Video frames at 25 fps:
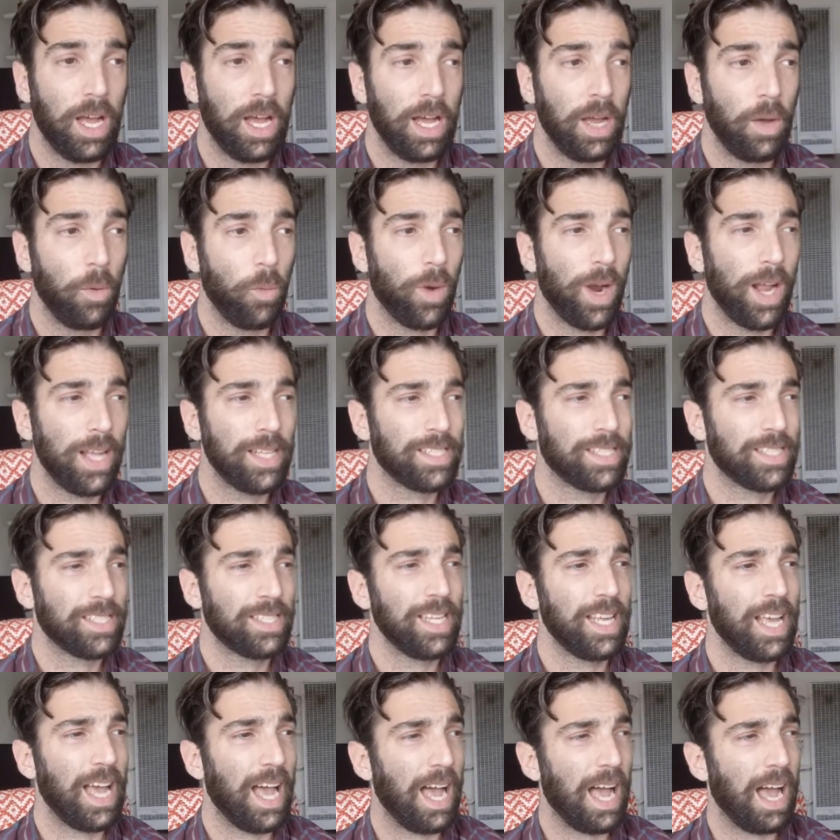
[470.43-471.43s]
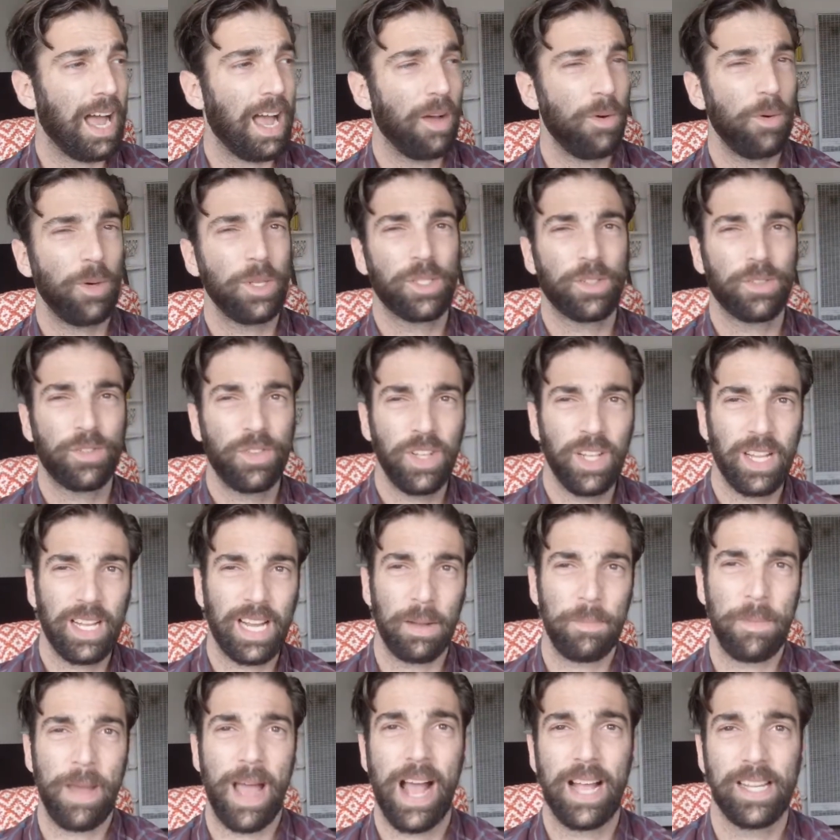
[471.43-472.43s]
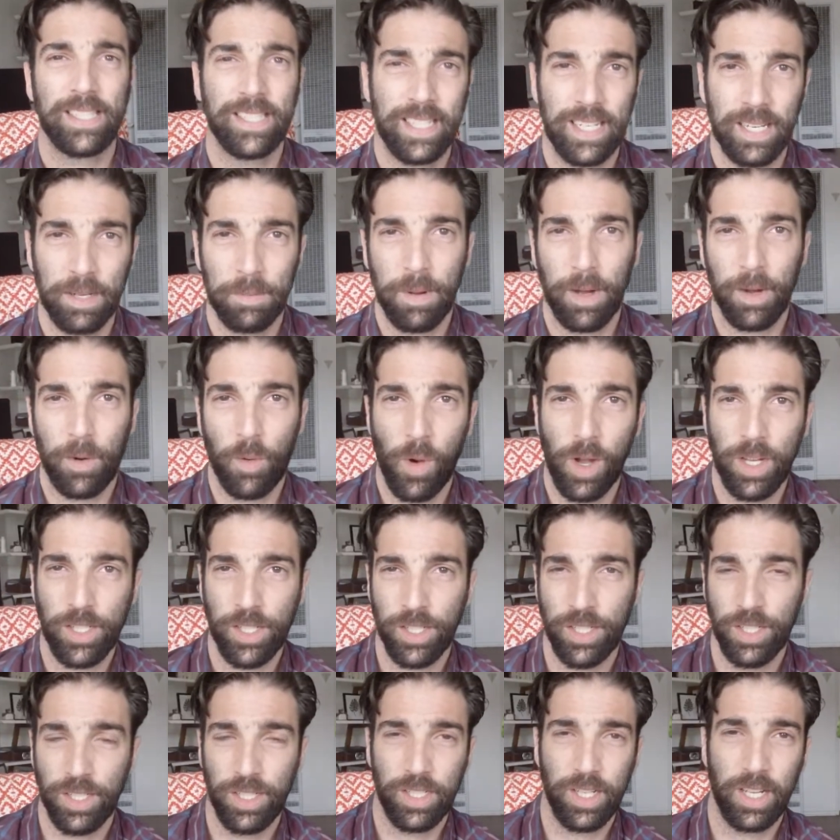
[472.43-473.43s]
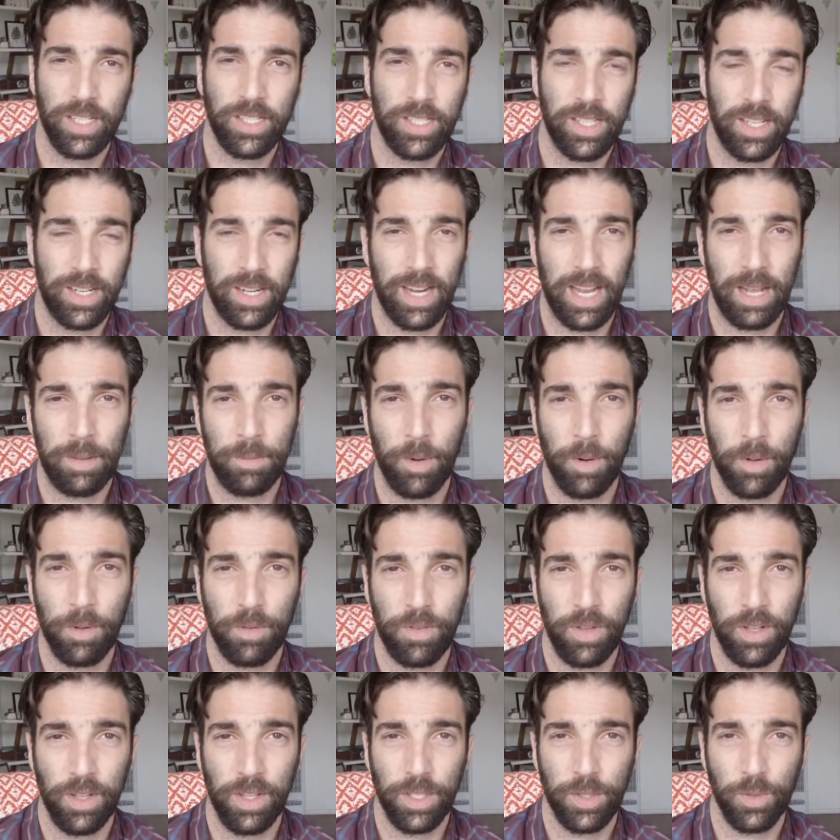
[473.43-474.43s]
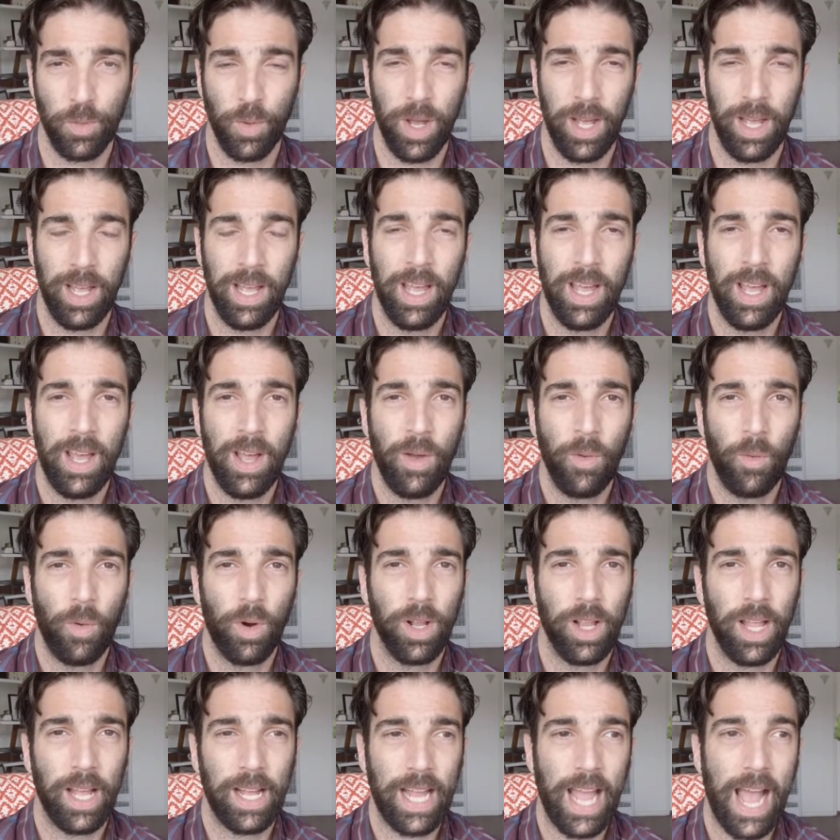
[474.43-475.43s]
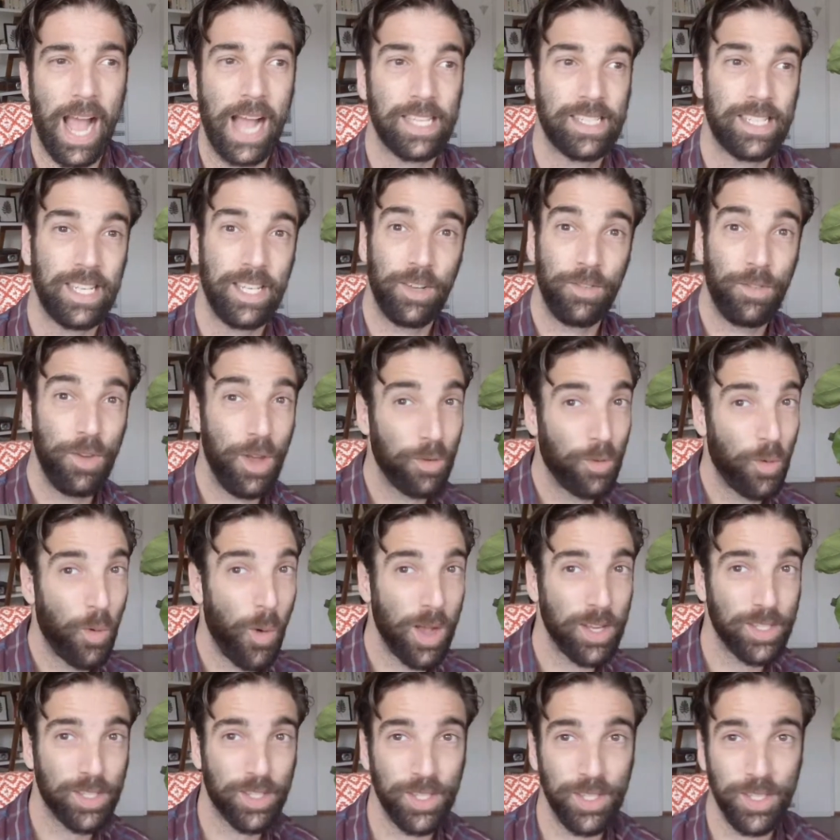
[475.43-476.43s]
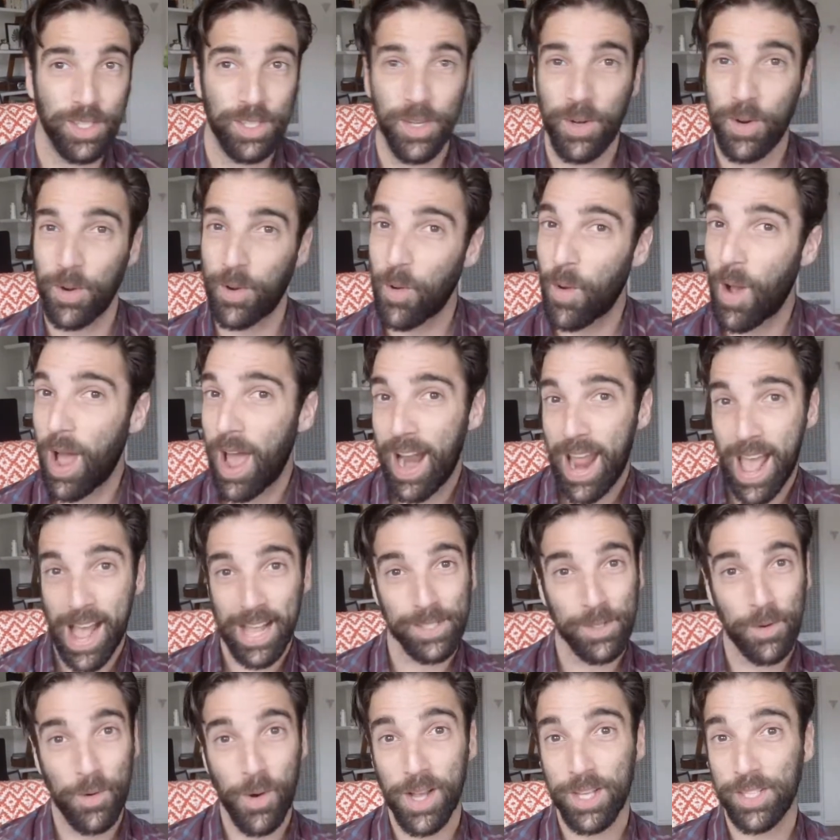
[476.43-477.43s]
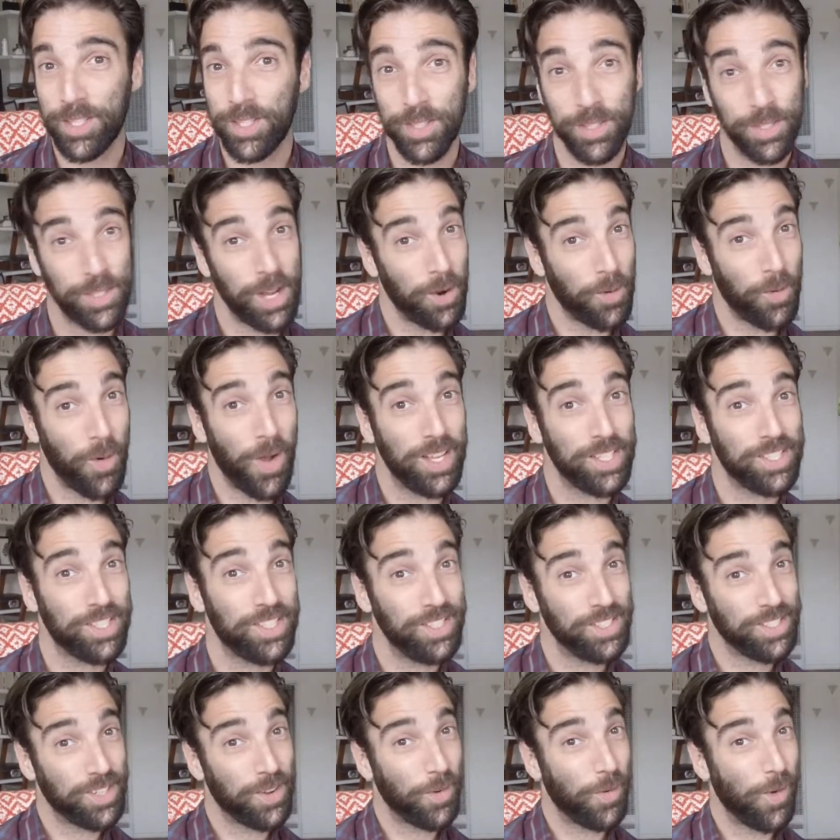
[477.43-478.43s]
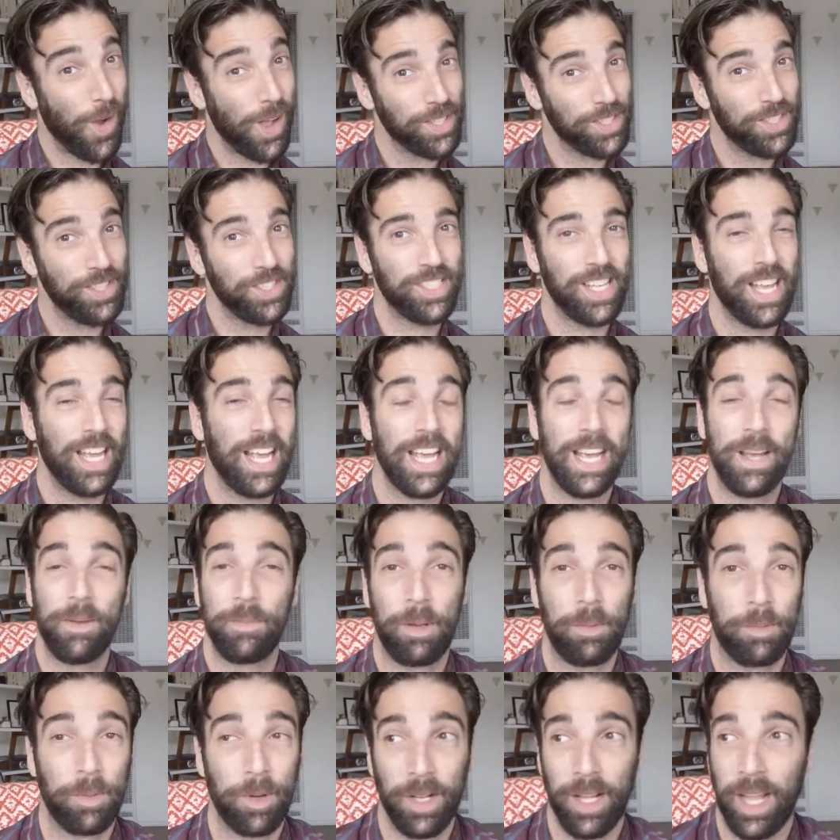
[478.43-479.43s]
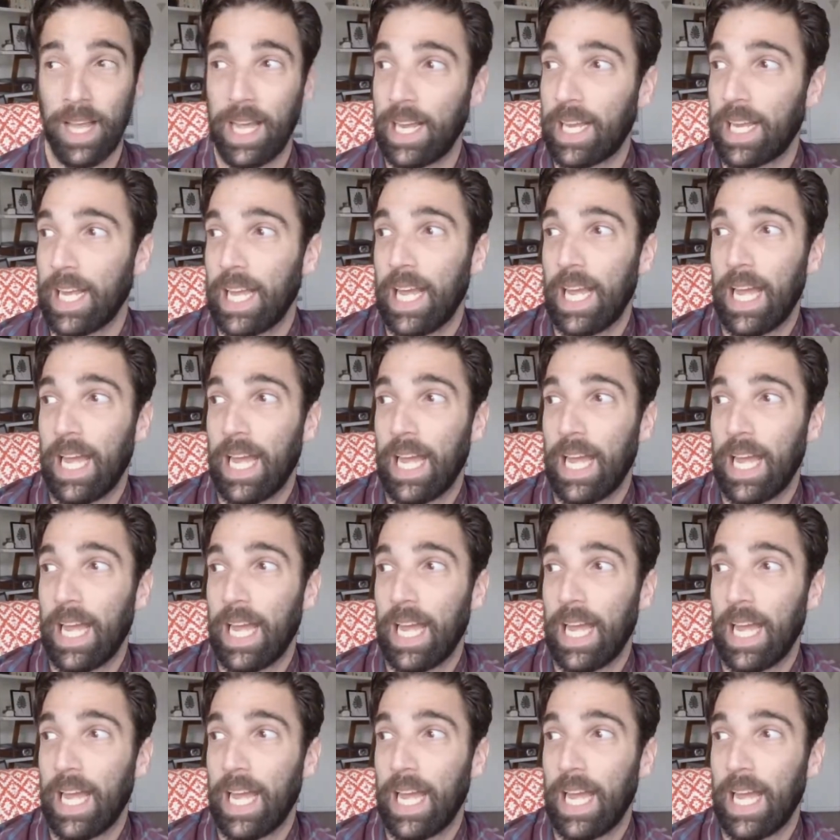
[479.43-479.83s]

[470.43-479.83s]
When I always feel like I'm asking about questions. Dustin and I both feel this way. We're like asking, if you have questions, go ahead, ask questions. Got questions, good questions. People are like,